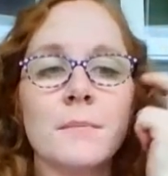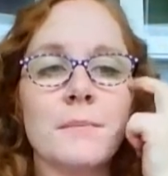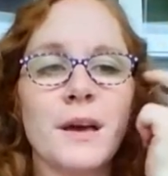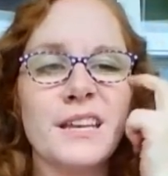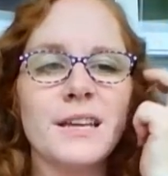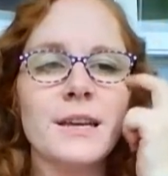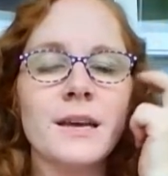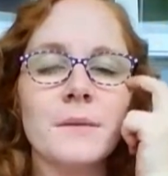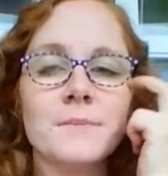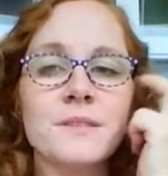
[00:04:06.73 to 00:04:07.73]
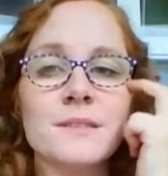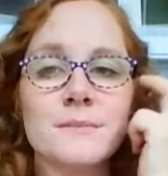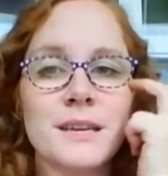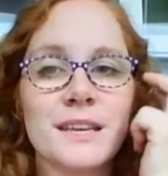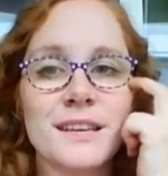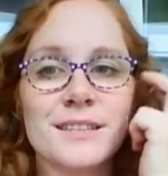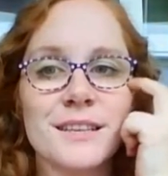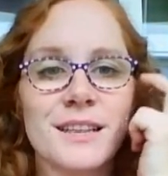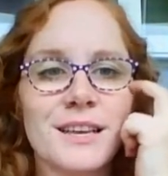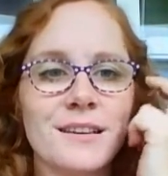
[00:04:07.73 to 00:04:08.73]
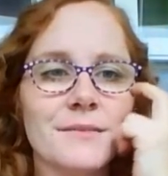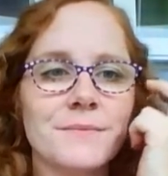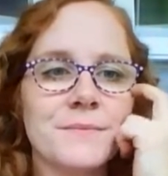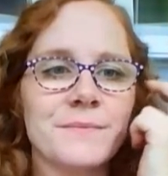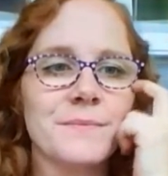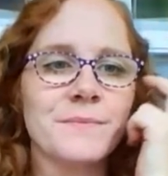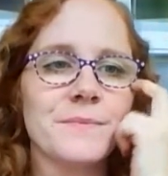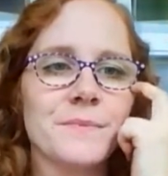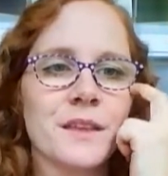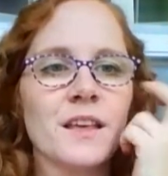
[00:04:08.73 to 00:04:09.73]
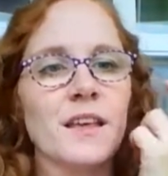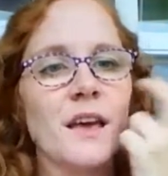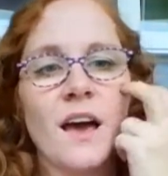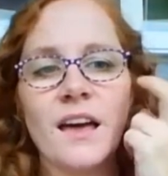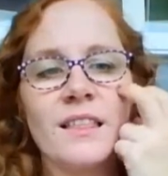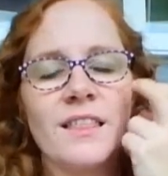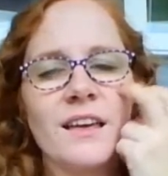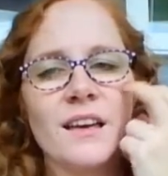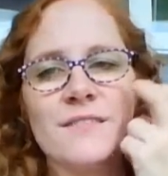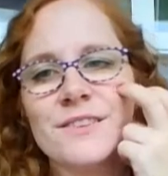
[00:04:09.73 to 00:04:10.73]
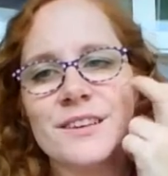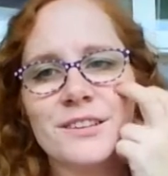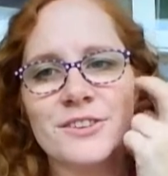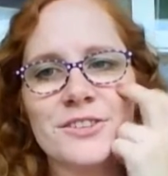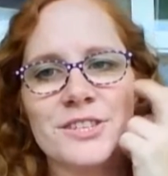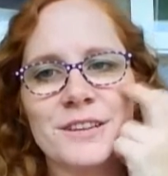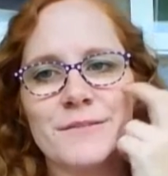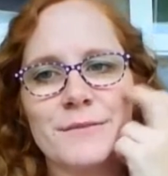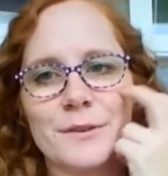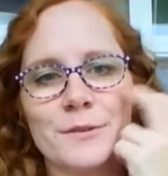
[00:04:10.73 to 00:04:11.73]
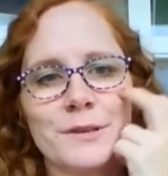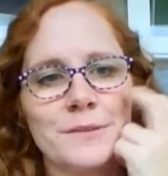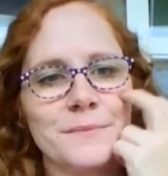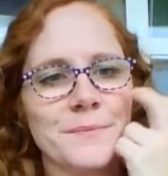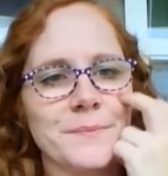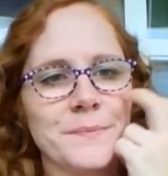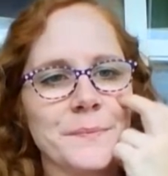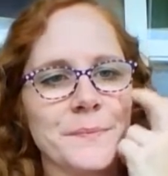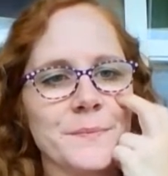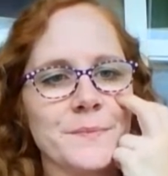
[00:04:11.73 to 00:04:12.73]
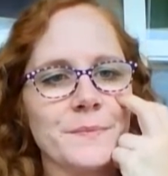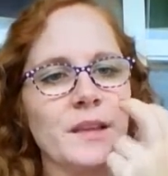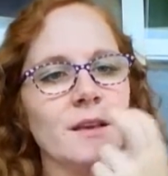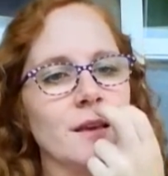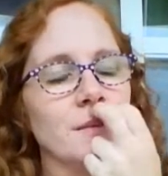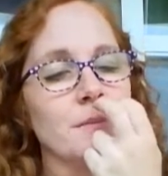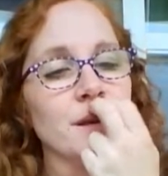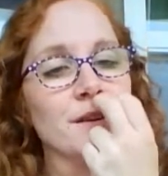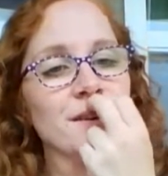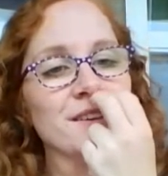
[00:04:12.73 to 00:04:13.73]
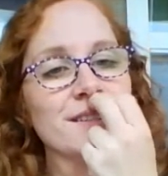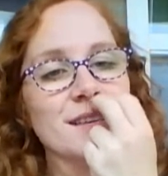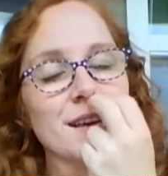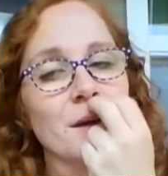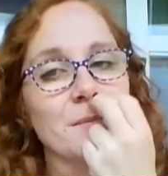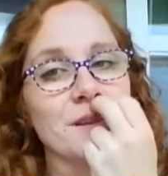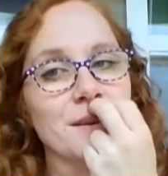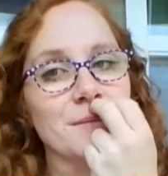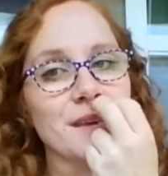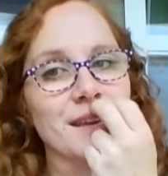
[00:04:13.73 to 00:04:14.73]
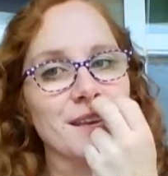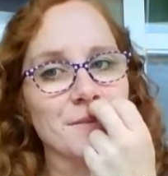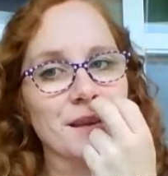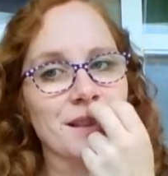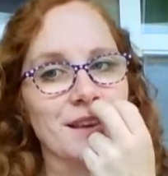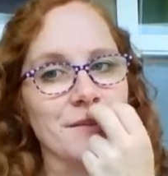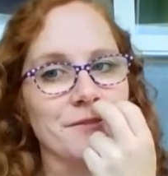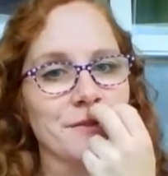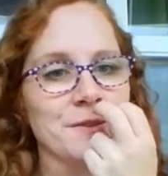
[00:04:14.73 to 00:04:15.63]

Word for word: Money comes to me easily. I love nourishing food. Miracles accompany me in my life.